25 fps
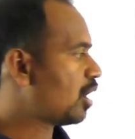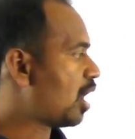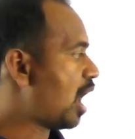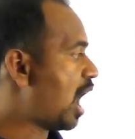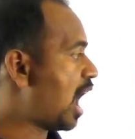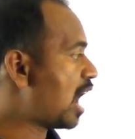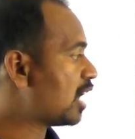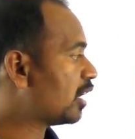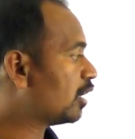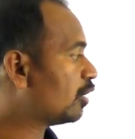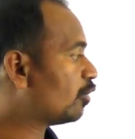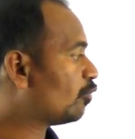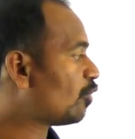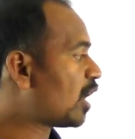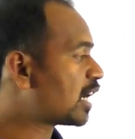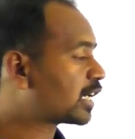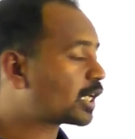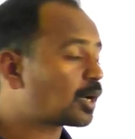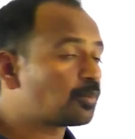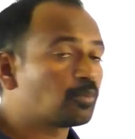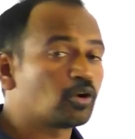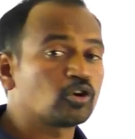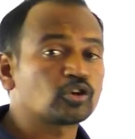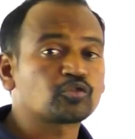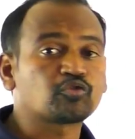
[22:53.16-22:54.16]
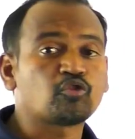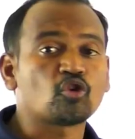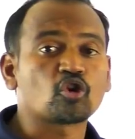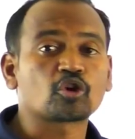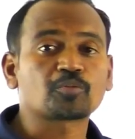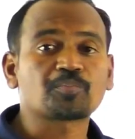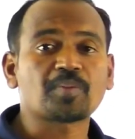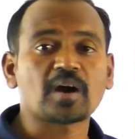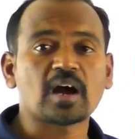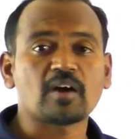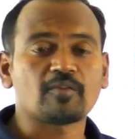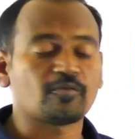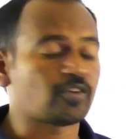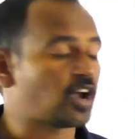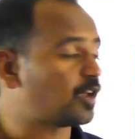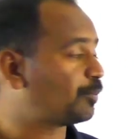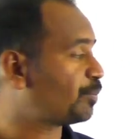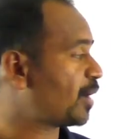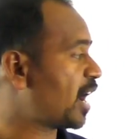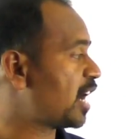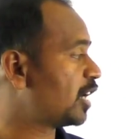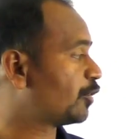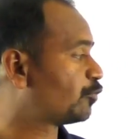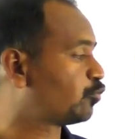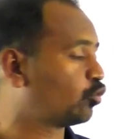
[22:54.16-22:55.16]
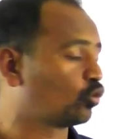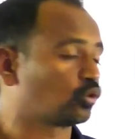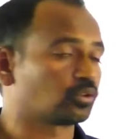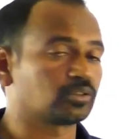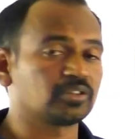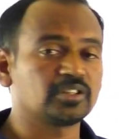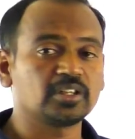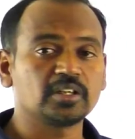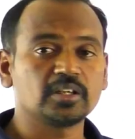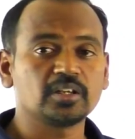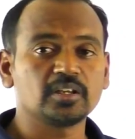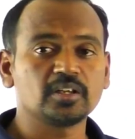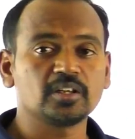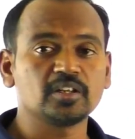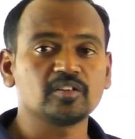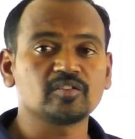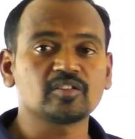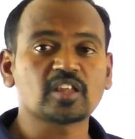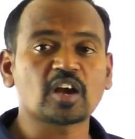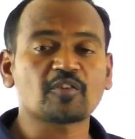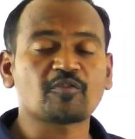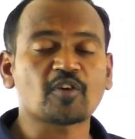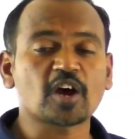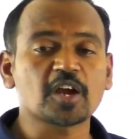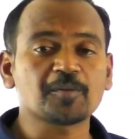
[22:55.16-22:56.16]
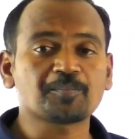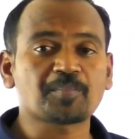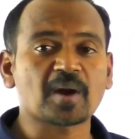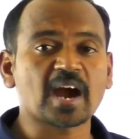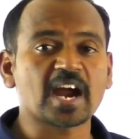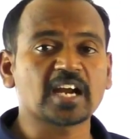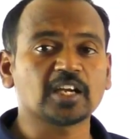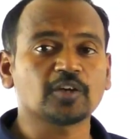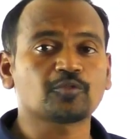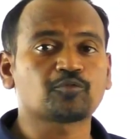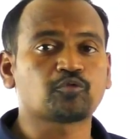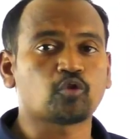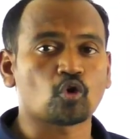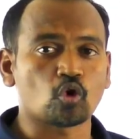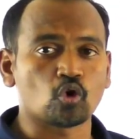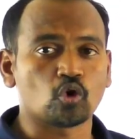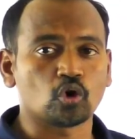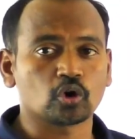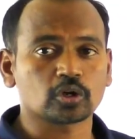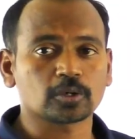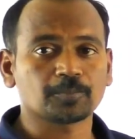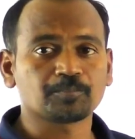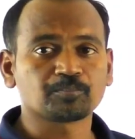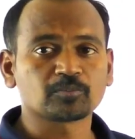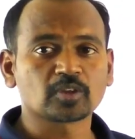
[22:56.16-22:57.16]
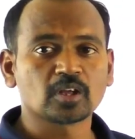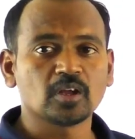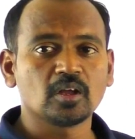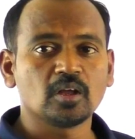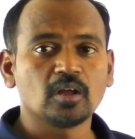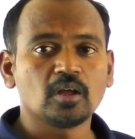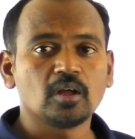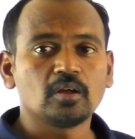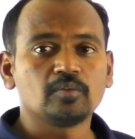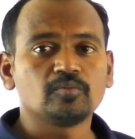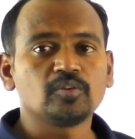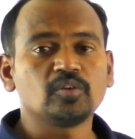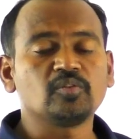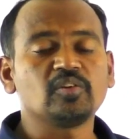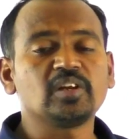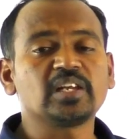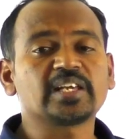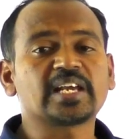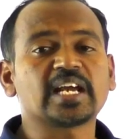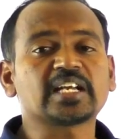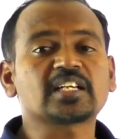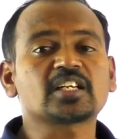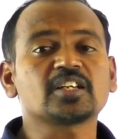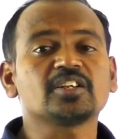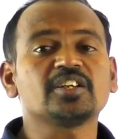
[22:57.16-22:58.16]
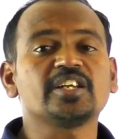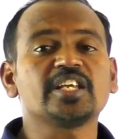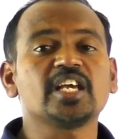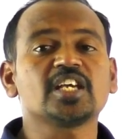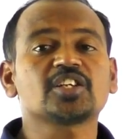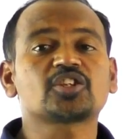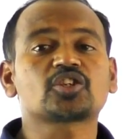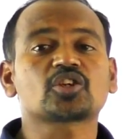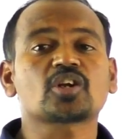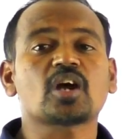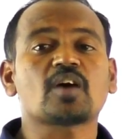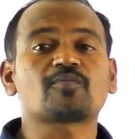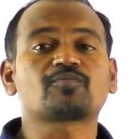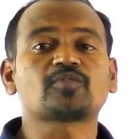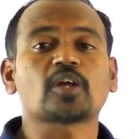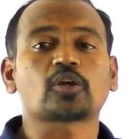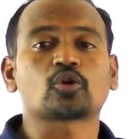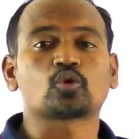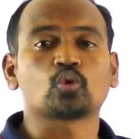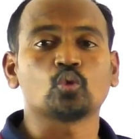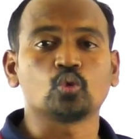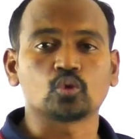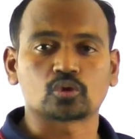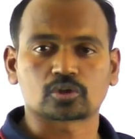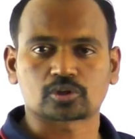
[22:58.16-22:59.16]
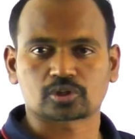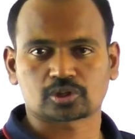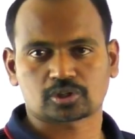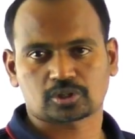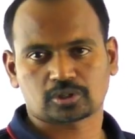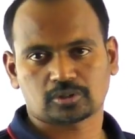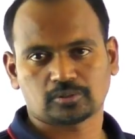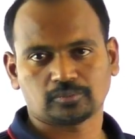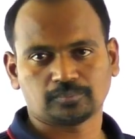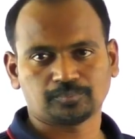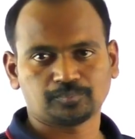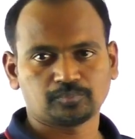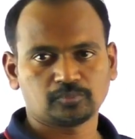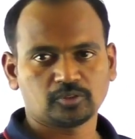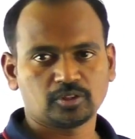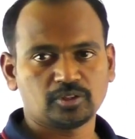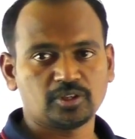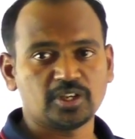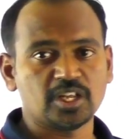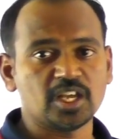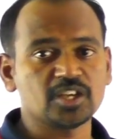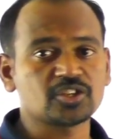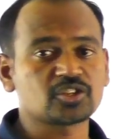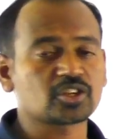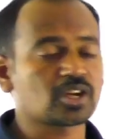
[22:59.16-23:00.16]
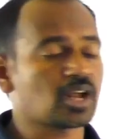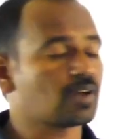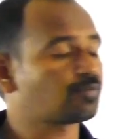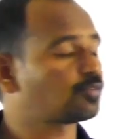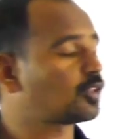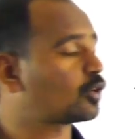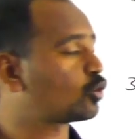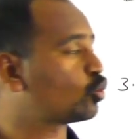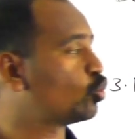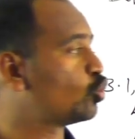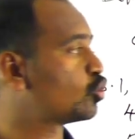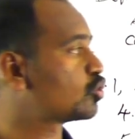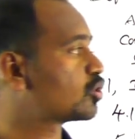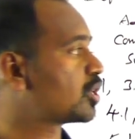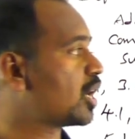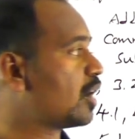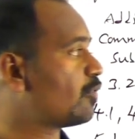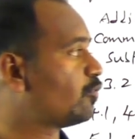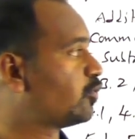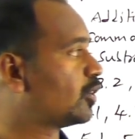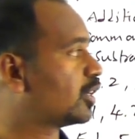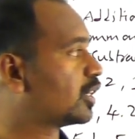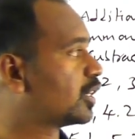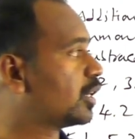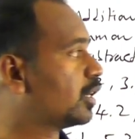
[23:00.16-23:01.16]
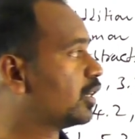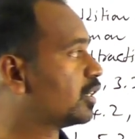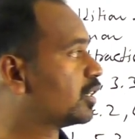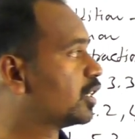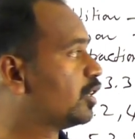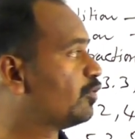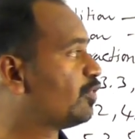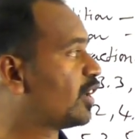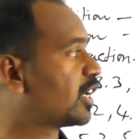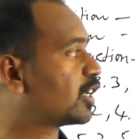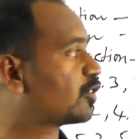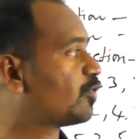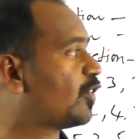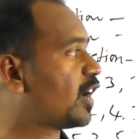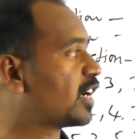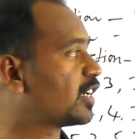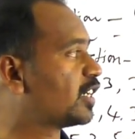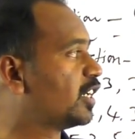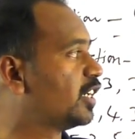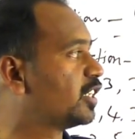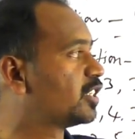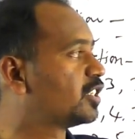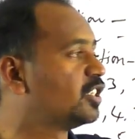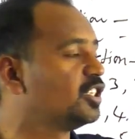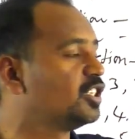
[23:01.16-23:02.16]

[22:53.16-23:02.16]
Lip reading: And what about 5.4? In the 5.4, we will get the nature of the roots. Nature of the roots of a given quadratic